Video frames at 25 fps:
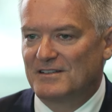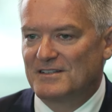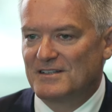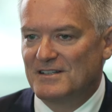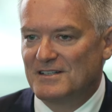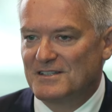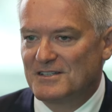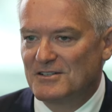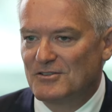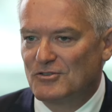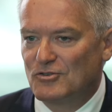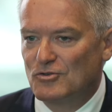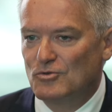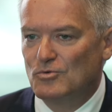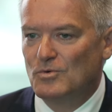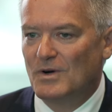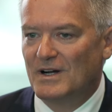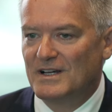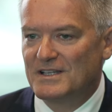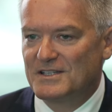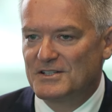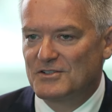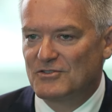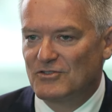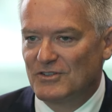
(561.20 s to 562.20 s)
It's a
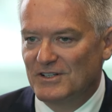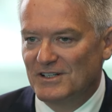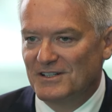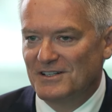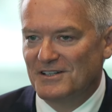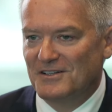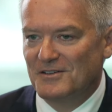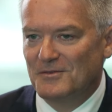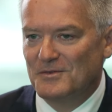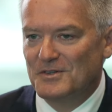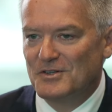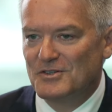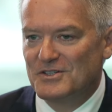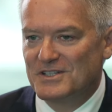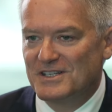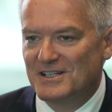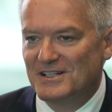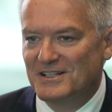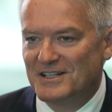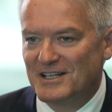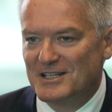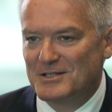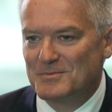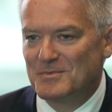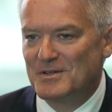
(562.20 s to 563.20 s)
two-way street. And New
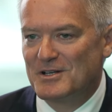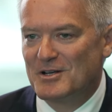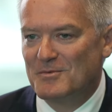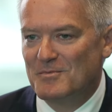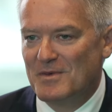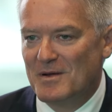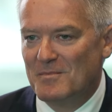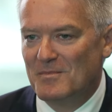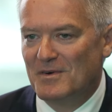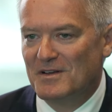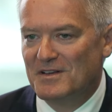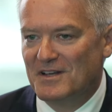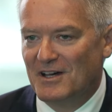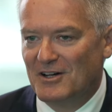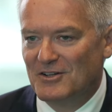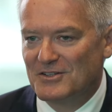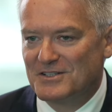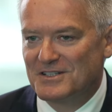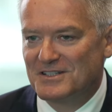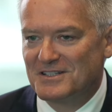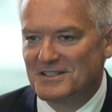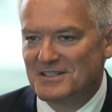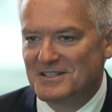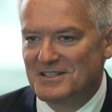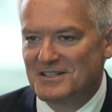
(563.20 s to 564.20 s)
Zealand has been a member now
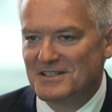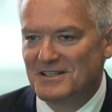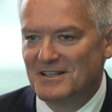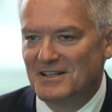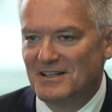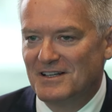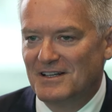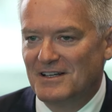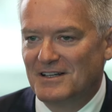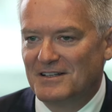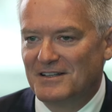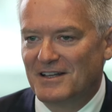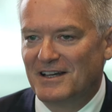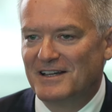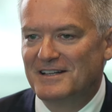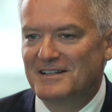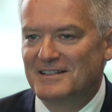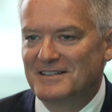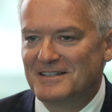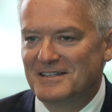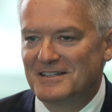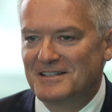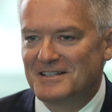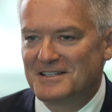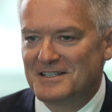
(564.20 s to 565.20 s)
since
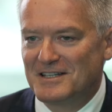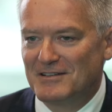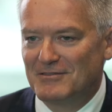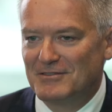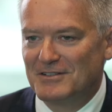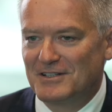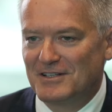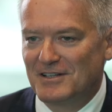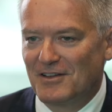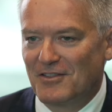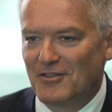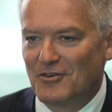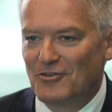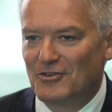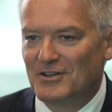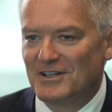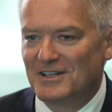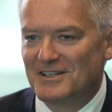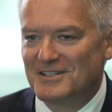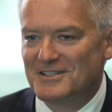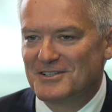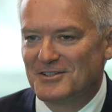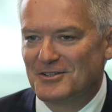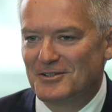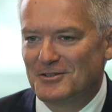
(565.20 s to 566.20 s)

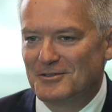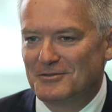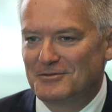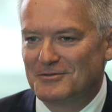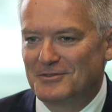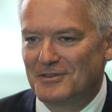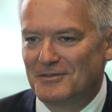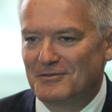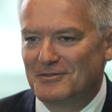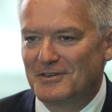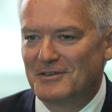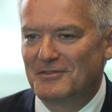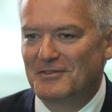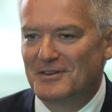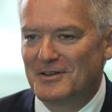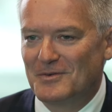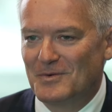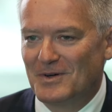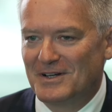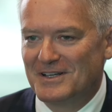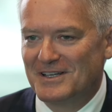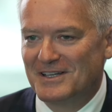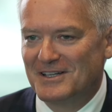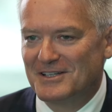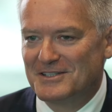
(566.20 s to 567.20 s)
1973, so
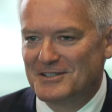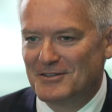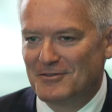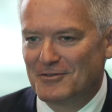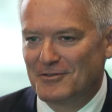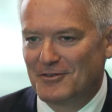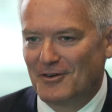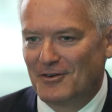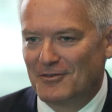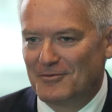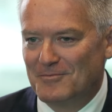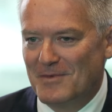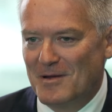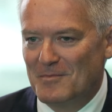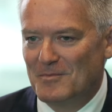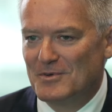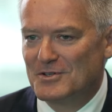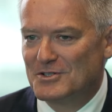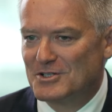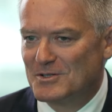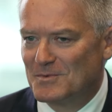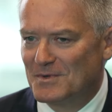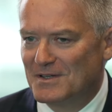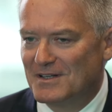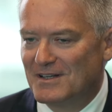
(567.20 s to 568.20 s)
51 years of
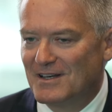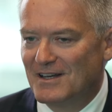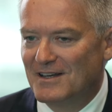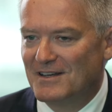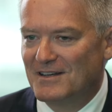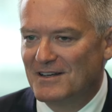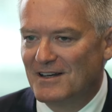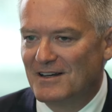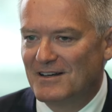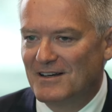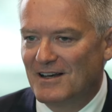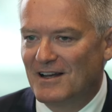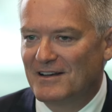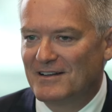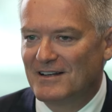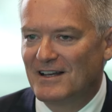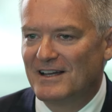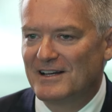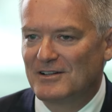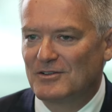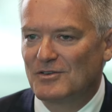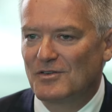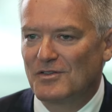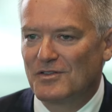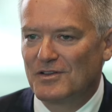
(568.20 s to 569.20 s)
membership. And I'd
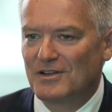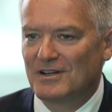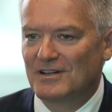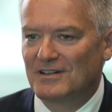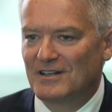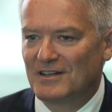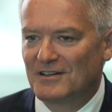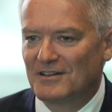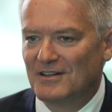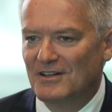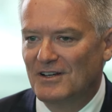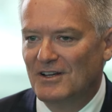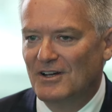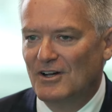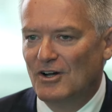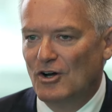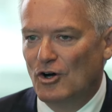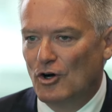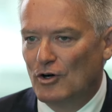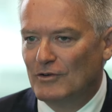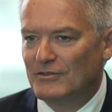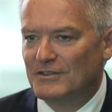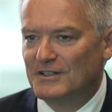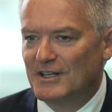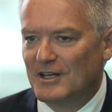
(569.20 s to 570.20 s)
like to think that
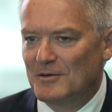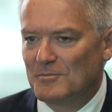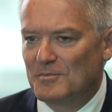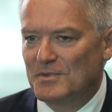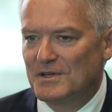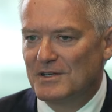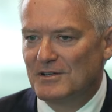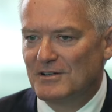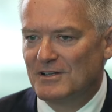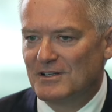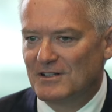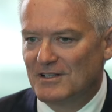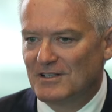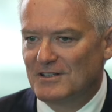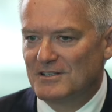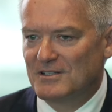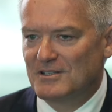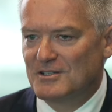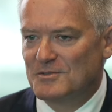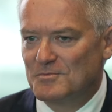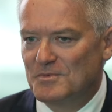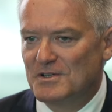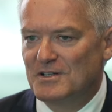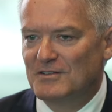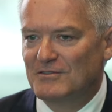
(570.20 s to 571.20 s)
over that period,
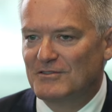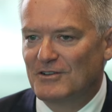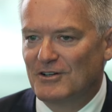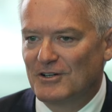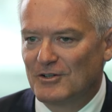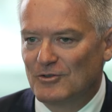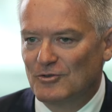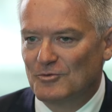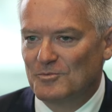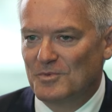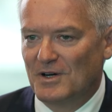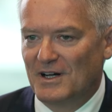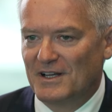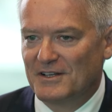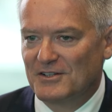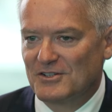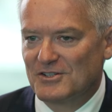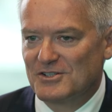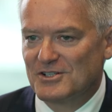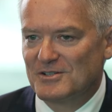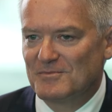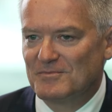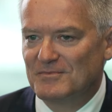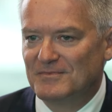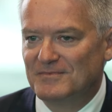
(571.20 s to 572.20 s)
it's been a very good
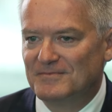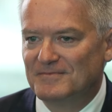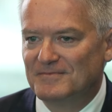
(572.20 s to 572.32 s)
partnership.